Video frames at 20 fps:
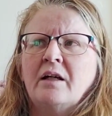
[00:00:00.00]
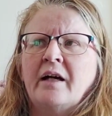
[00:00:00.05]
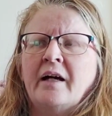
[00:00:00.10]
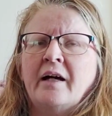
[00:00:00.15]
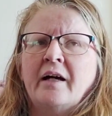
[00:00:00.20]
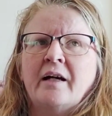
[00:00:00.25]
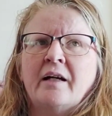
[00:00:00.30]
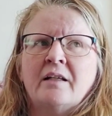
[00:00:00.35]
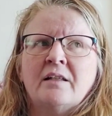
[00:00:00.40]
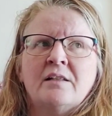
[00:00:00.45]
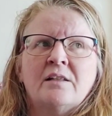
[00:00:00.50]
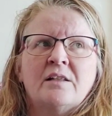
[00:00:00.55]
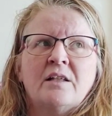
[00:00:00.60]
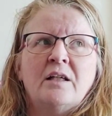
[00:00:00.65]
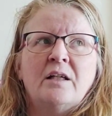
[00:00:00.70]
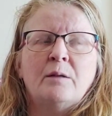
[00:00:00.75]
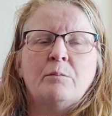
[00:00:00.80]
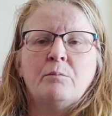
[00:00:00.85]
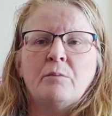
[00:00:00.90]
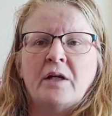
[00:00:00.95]
and
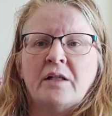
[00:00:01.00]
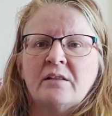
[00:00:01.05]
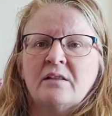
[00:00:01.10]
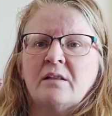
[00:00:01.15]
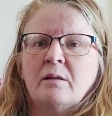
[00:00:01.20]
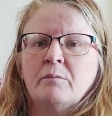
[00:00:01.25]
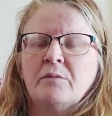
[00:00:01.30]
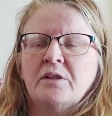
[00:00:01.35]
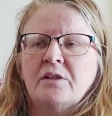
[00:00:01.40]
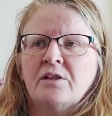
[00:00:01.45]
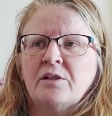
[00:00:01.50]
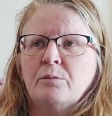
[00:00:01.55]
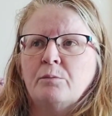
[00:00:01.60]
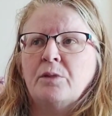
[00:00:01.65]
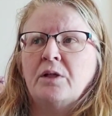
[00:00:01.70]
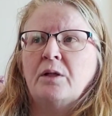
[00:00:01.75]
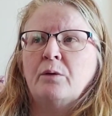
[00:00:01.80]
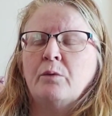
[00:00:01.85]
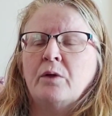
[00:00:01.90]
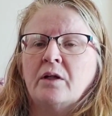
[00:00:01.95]
it meant something to
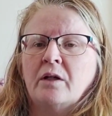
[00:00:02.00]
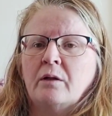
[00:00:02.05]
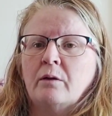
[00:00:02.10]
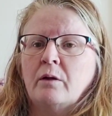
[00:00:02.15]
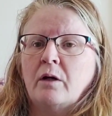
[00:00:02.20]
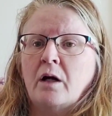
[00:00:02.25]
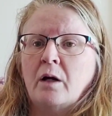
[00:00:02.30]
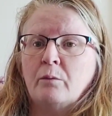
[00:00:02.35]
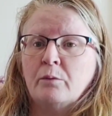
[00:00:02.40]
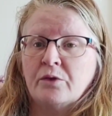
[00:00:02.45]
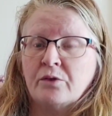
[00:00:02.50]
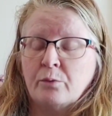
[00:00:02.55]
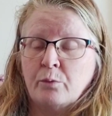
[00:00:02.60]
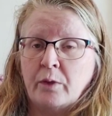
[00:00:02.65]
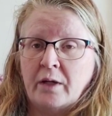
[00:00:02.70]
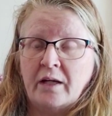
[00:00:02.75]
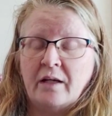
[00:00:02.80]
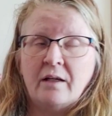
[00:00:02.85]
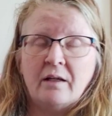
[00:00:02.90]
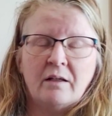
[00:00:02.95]
me when I was
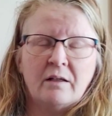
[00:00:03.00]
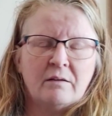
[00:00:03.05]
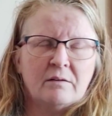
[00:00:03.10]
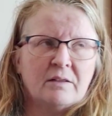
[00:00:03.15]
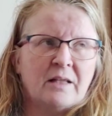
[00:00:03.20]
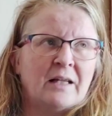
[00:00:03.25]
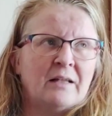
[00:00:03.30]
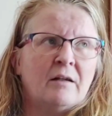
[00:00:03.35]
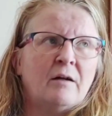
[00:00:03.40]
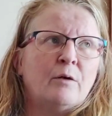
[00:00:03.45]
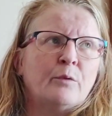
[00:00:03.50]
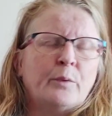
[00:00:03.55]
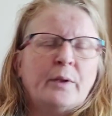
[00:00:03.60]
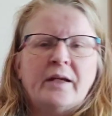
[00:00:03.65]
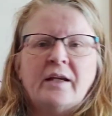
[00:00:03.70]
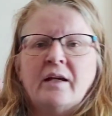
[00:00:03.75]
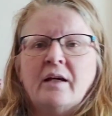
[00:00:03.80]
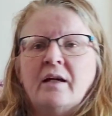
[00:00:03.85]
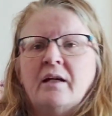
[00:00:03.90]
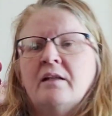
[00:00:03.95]
away that long
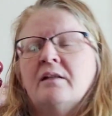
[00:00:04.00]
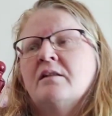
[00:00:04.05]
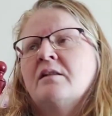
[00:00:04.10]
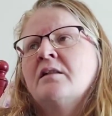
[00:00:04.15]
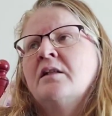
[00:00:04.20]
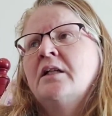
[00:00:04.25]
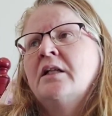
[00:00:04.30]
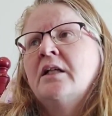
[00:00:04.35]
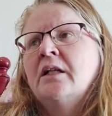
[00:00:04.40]
weekend,